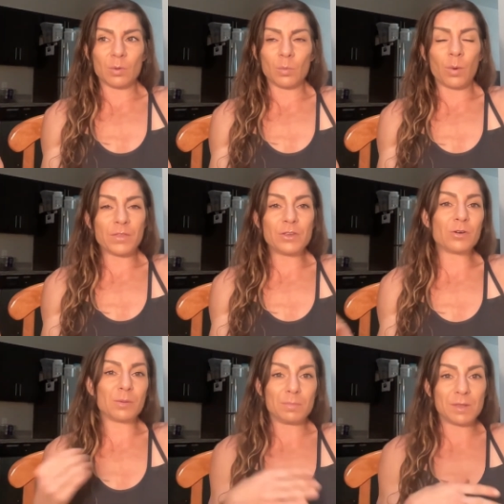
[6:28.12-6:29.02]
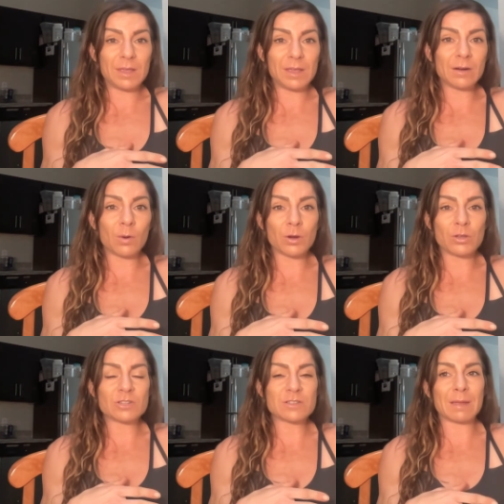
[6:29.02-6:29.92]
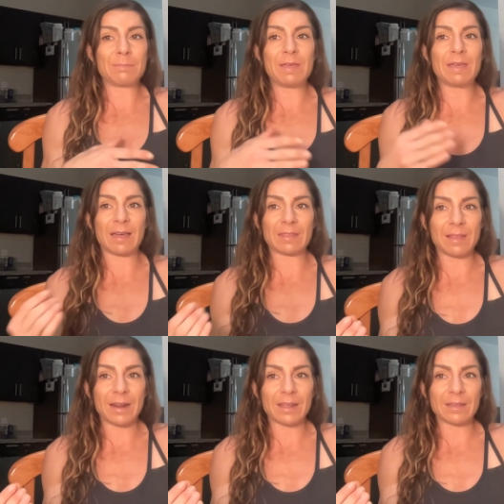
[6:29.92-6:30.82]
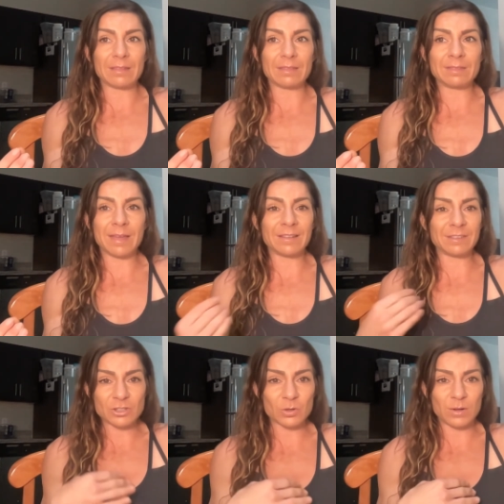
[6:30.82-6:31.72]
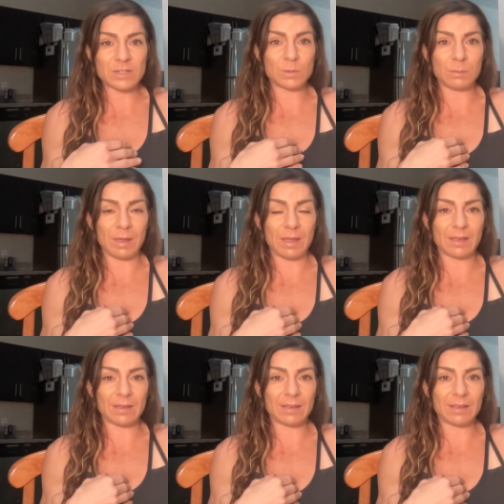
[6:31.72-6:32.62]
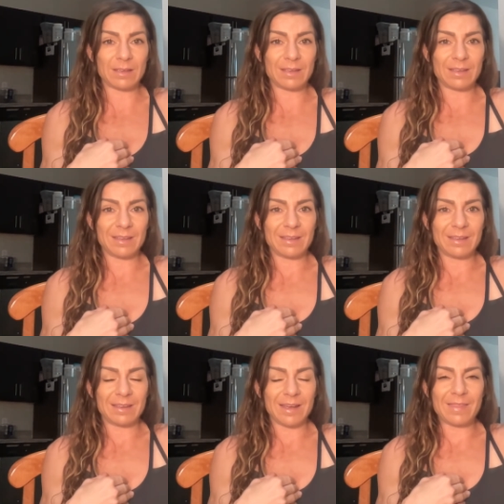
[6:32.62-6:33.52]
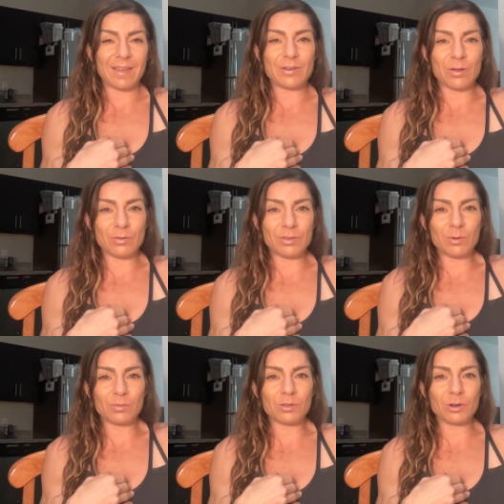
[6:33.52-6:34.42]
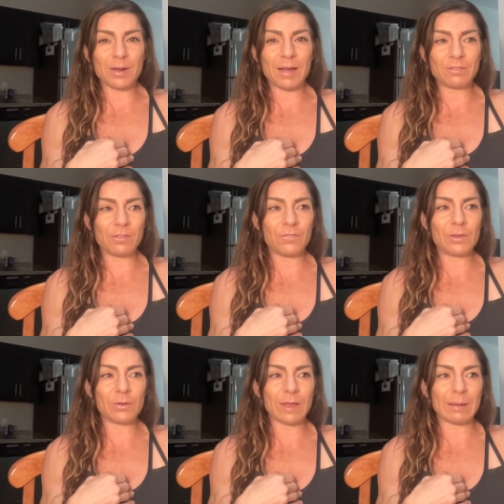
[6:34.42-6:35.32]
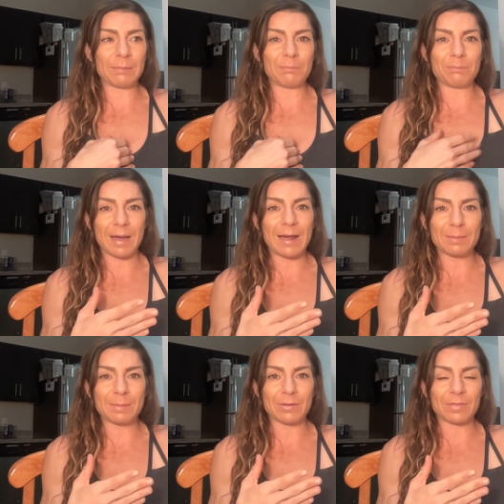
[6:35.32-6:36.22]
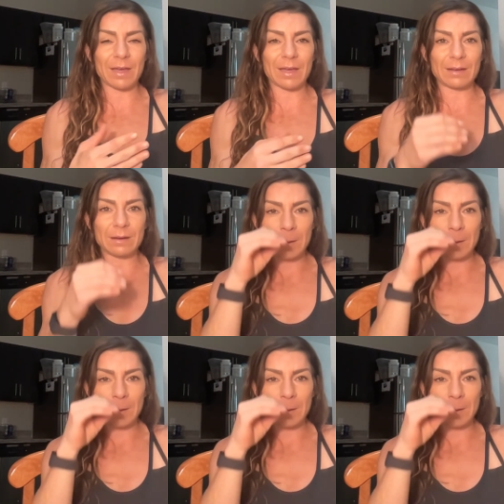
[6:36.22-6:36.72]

whether you compete or you just like being athletic, that's a choice we make. And that no, you don't, you don't have to feel like bad about that.